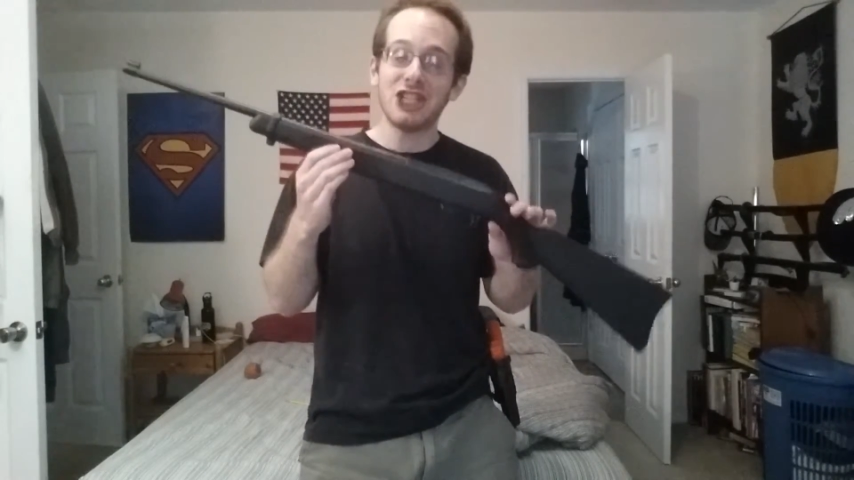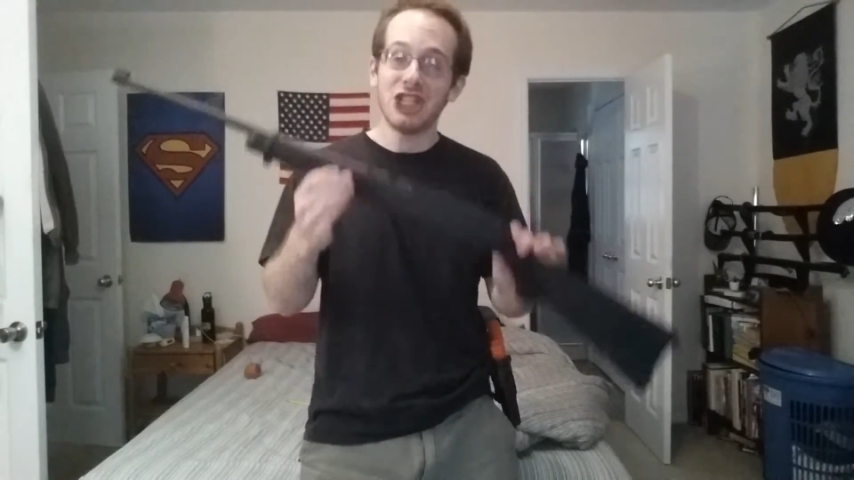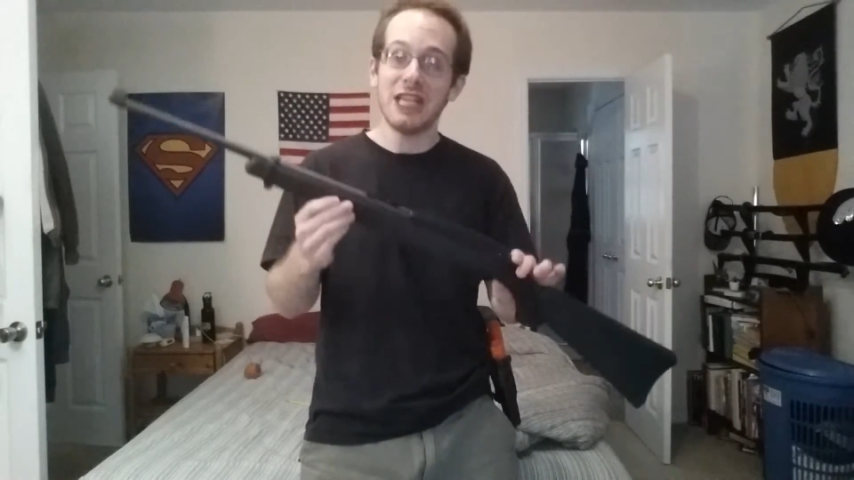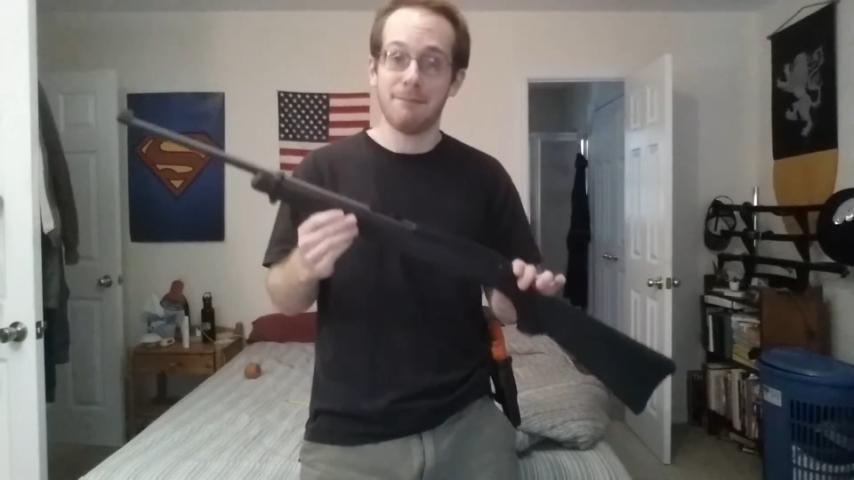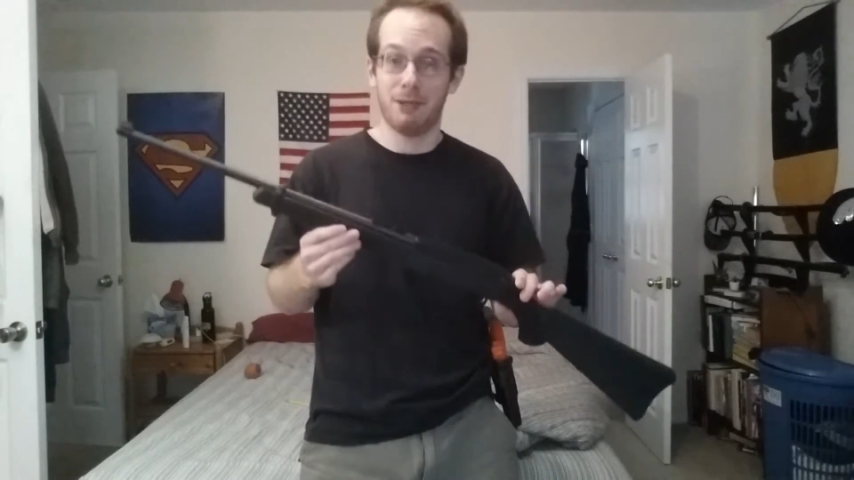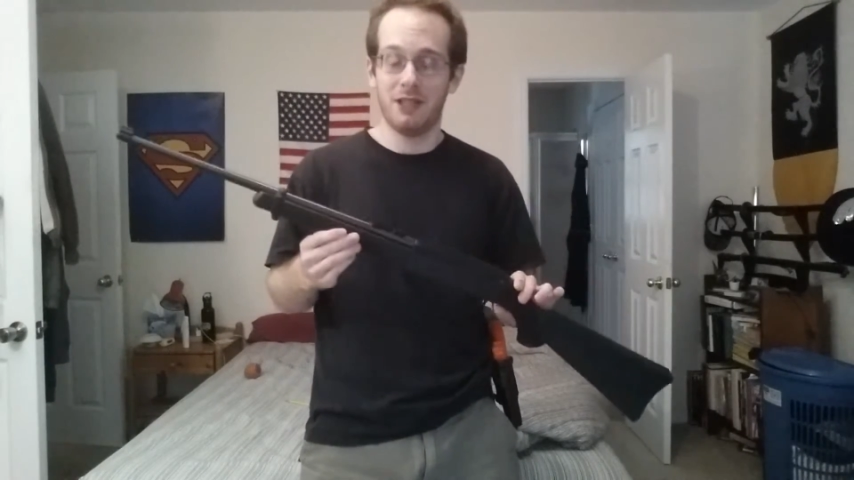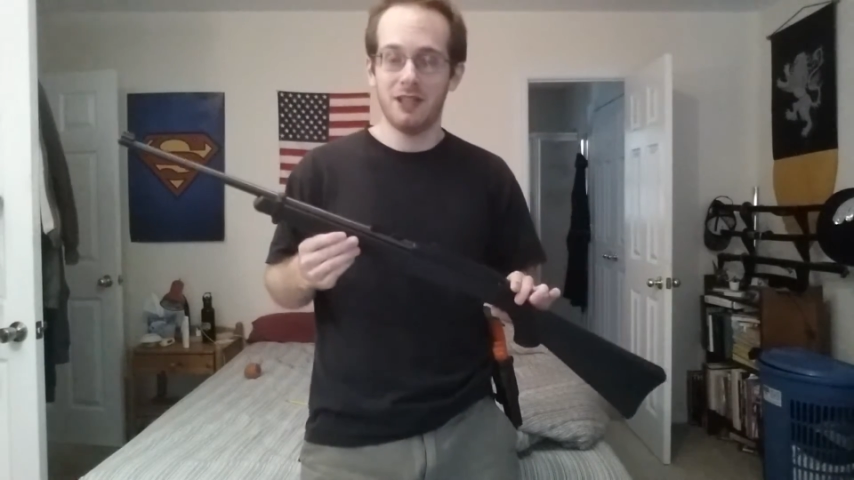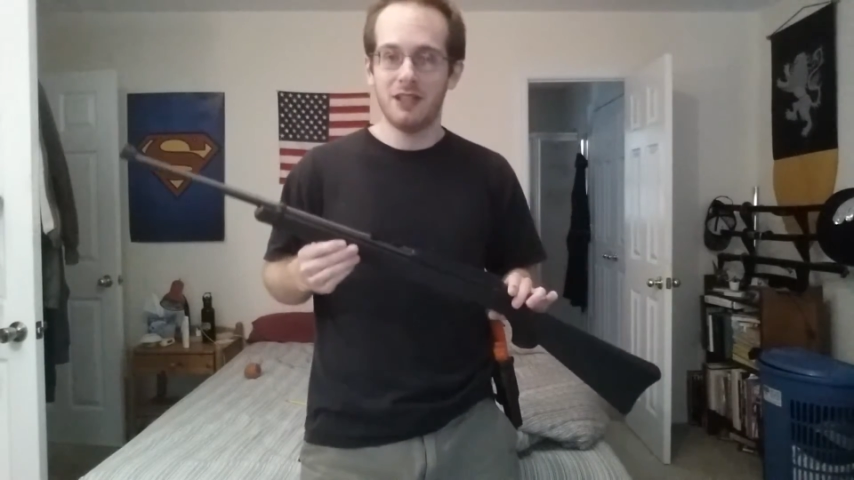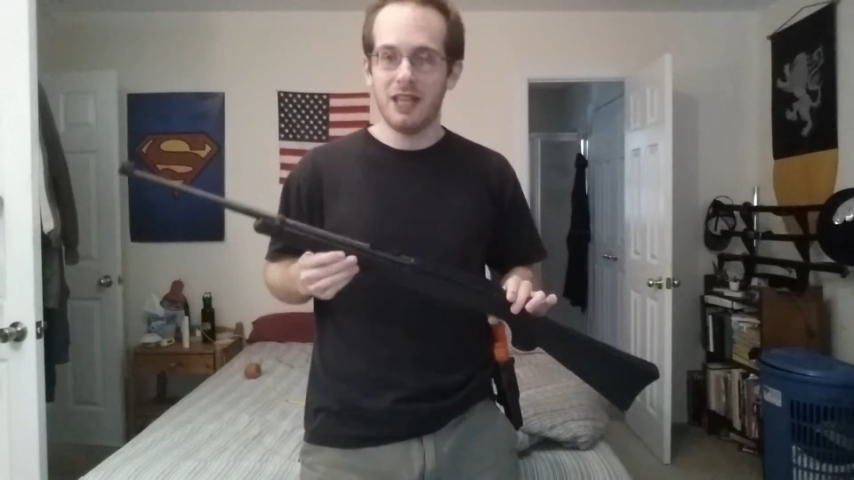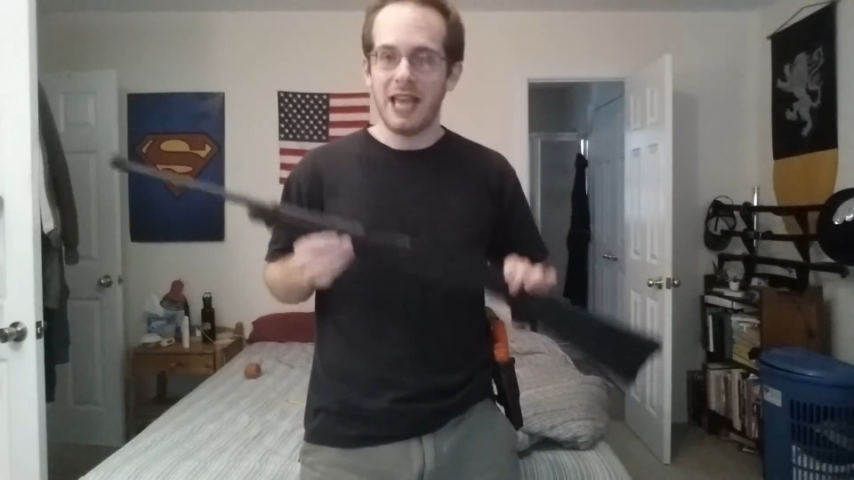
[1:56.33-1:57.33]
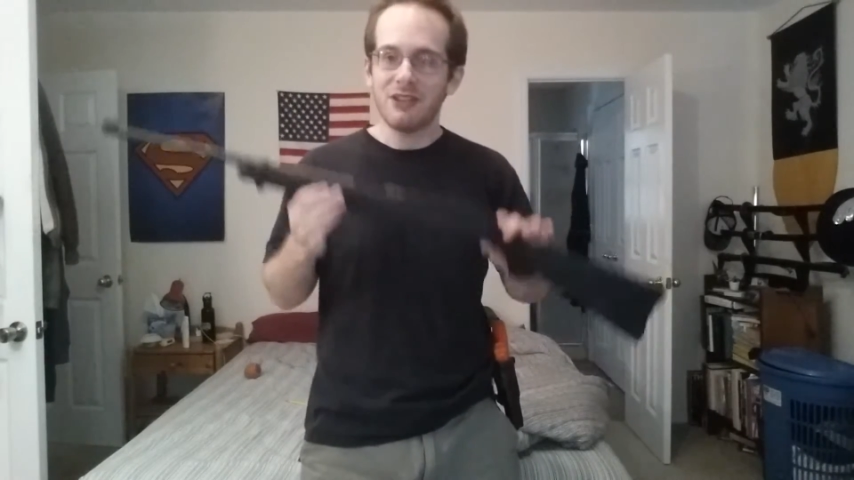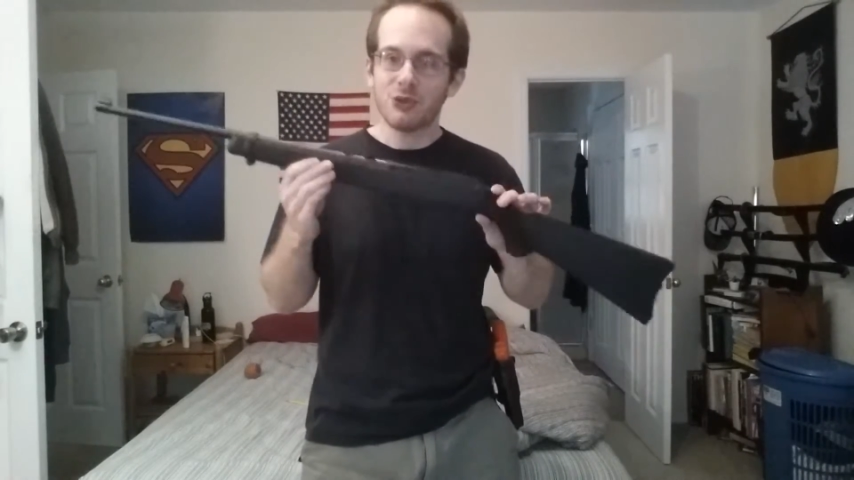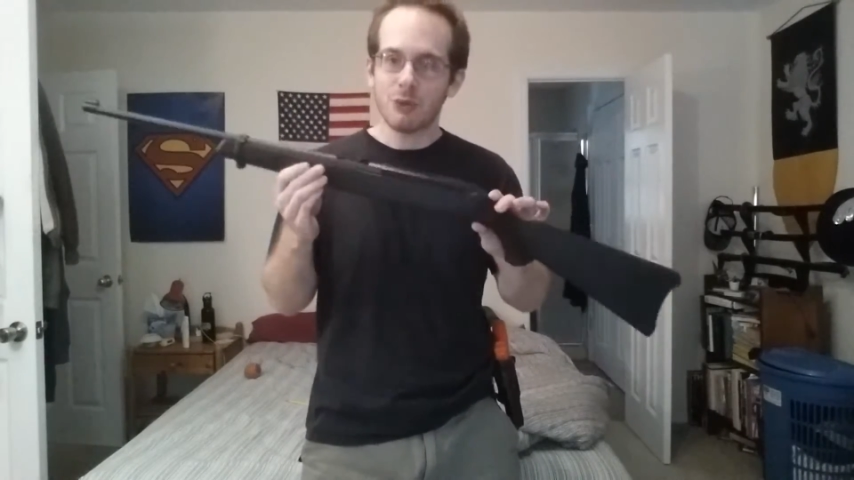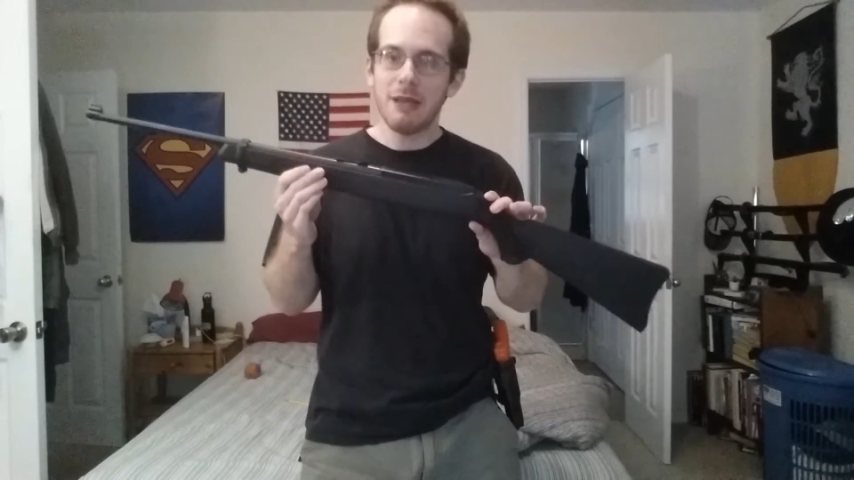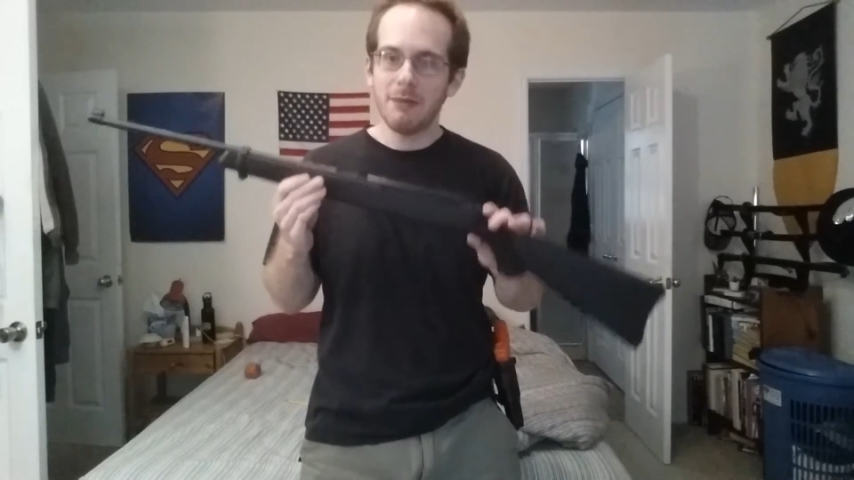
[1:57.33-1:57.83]
cheap.
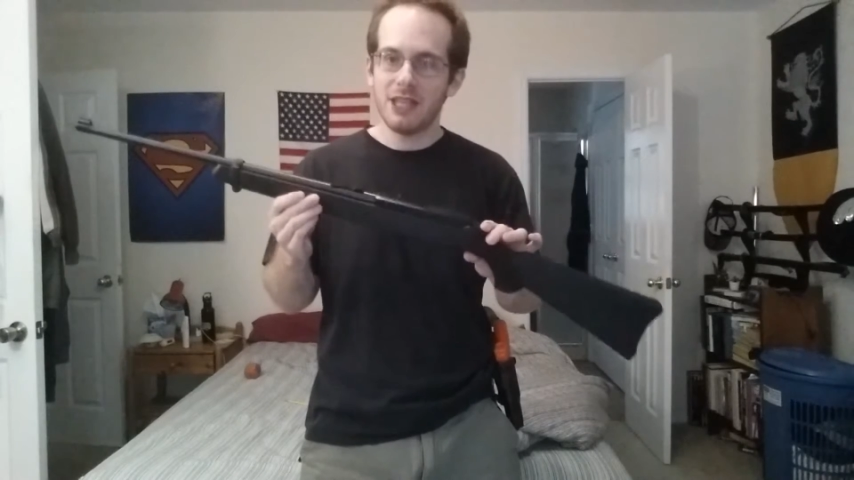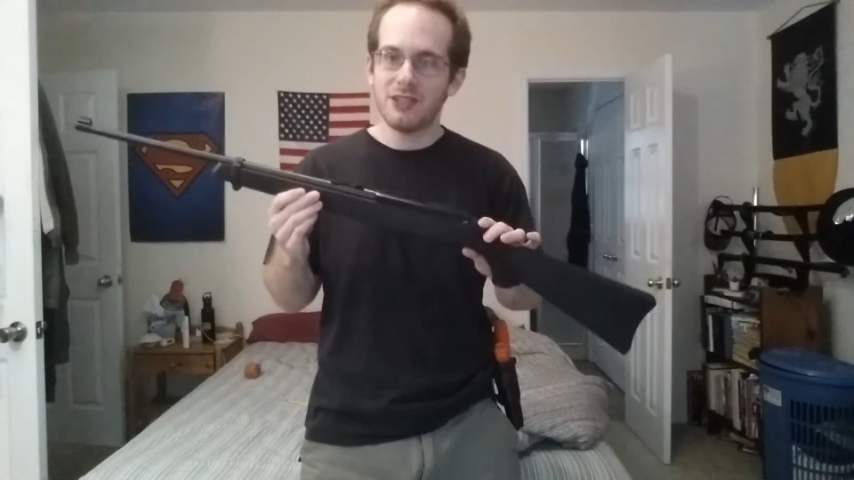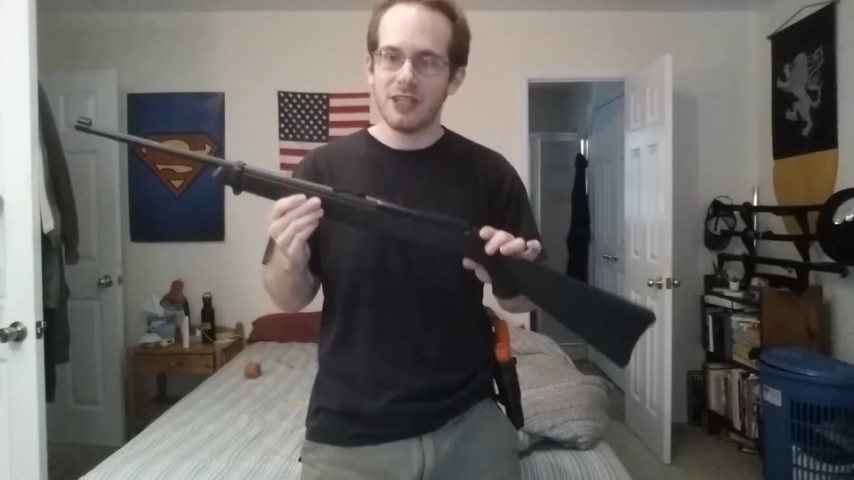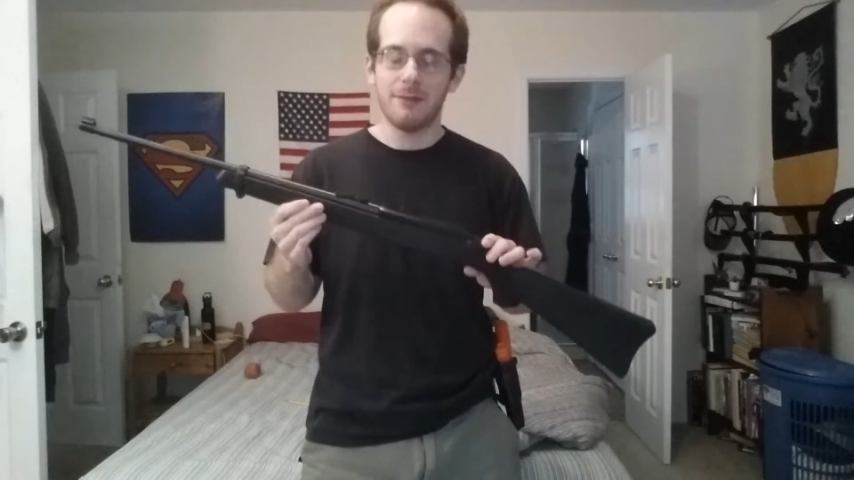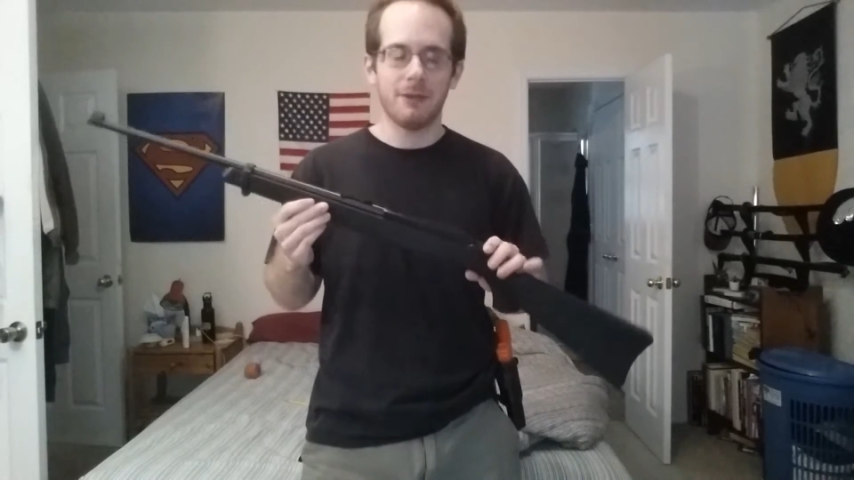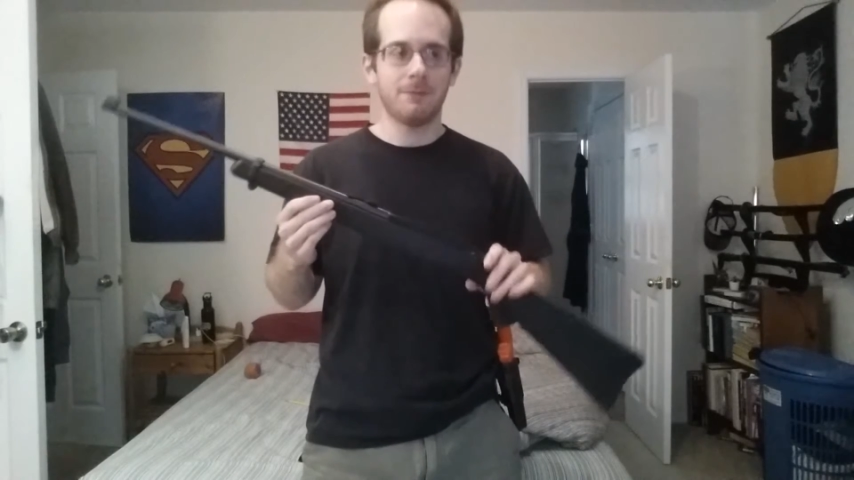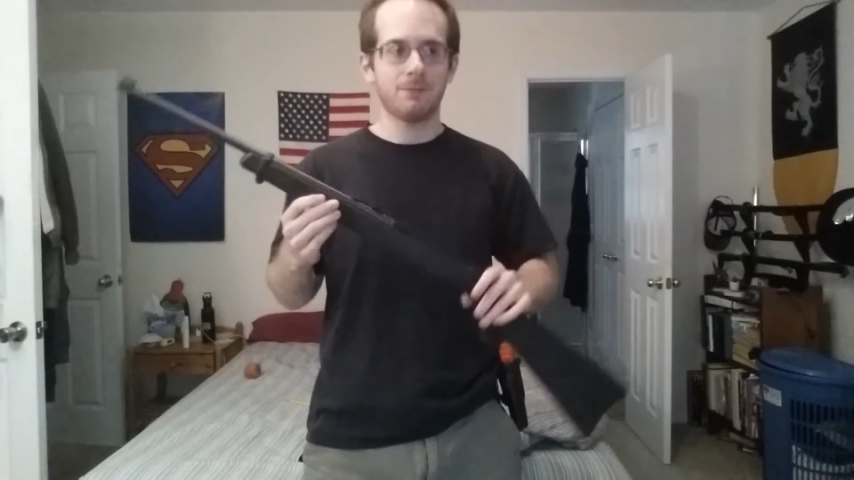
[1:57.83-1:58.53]
Extremely cheap.